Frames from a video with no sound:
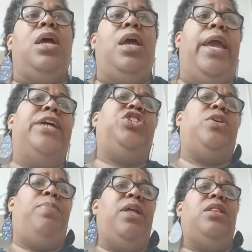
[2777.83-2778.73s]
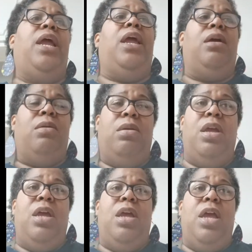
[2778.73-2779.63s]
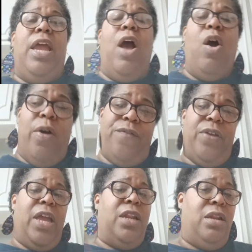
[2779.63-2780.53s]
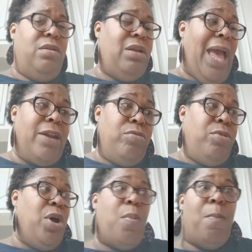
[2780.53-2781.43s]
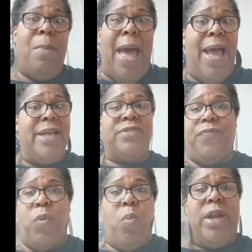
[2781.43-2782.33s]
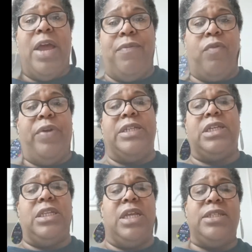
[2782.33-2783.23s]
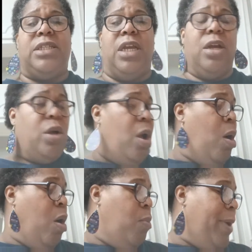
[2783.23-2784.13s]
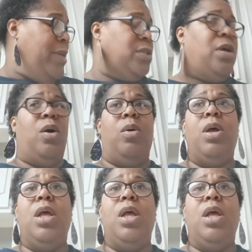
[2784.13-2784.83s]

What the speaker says: It should be there. Oh, if and I don't know, mine for whatever reason doesn't always go